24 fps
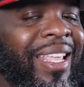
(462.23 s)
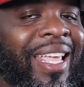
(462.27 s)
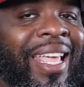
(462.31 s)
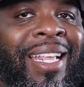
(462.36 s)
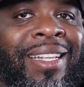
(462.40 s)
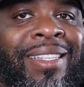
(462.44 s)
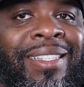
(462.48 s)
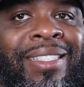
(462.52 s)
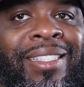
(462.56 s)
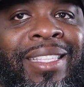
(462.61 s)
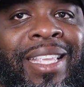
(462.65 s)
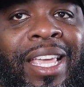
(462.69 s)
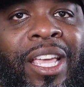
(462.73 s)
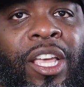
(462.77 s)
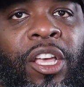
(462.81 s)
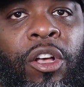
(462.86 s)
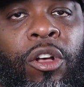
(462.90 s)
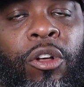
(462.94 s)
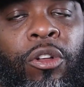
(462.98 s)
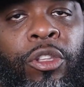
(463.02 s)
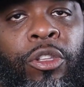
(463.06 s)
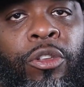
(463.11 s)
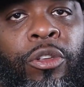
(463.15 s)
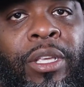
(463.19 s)
it's
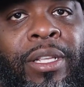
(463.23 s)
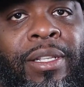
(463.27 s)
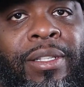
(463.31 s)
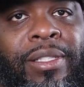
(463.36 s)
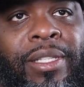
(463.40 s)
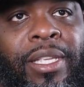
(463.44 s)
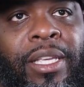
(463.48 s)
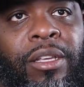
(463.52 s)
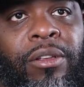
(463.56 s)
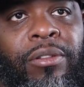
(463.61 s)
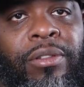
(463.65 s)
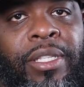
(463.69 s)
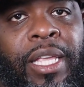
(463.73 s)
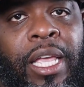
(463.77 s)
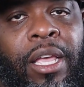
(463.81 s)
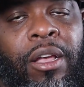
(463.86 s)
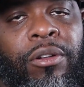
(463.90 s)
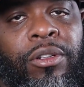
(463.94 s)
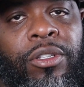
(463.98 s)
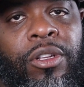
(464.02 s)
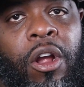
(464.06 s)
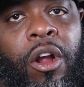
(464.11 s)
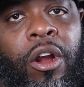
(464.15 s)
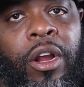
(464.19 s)
still, you can still stay
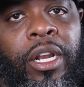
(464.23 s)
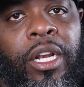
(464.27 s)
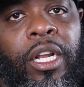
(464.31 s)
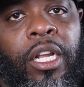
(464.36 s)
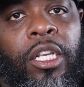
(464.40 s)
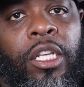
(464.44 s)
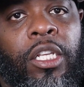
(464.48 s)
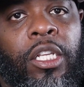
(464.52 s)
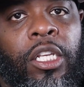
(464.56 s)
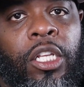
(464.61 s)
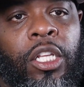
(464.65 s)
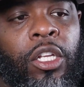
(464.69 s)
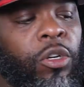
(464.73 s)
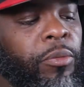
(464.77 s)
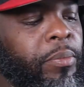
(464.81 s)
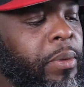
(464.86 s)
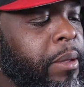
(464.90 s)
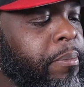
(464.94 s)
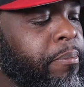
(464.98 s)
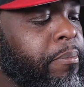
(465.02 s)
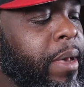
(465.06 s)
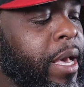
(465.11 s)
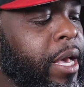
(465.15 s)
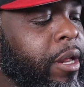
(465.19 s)
on target a little
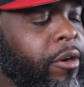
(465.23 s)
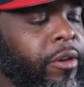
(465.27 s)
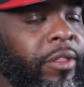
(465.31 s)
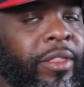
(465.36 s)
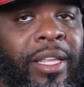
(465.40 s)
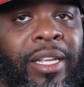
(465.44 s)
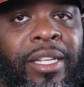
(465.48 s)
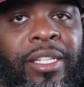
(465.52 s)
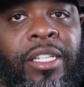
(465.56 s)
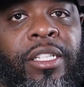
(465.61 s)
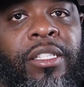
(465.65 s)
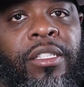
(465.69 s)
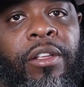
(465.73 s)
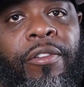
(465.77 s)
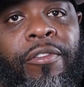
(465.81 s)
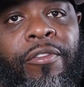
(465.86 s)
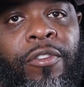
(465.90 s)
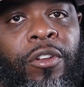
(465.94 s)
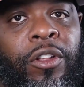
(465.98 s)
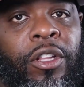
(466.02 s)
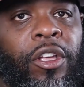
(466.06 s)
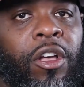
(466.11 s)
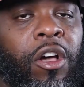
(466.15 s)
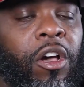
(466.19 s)
bit better than just a
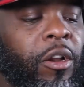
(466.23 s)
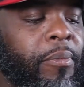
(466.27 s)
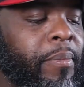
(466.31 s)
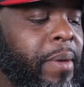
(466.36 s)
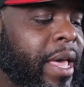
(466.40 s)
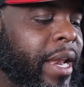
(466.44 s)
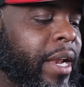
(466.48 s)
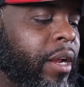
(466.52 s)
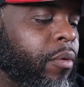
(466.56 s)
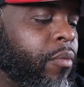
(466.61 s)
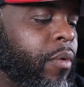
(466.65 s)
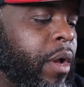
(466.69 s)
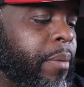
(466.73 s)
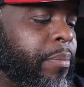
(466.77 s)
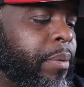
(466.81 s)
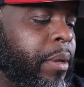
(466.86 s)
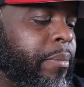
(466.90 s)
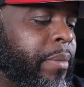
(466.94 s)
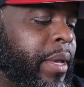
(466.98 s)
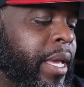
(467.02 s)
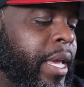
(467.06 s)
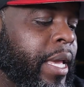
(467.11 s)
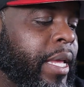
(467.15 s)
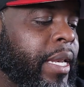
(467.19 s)
fully automatic
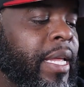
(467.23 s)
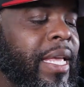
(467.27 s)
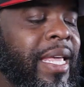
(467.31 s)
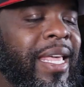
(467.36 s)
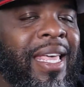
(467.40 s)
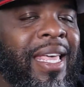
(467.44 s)
weapon, man.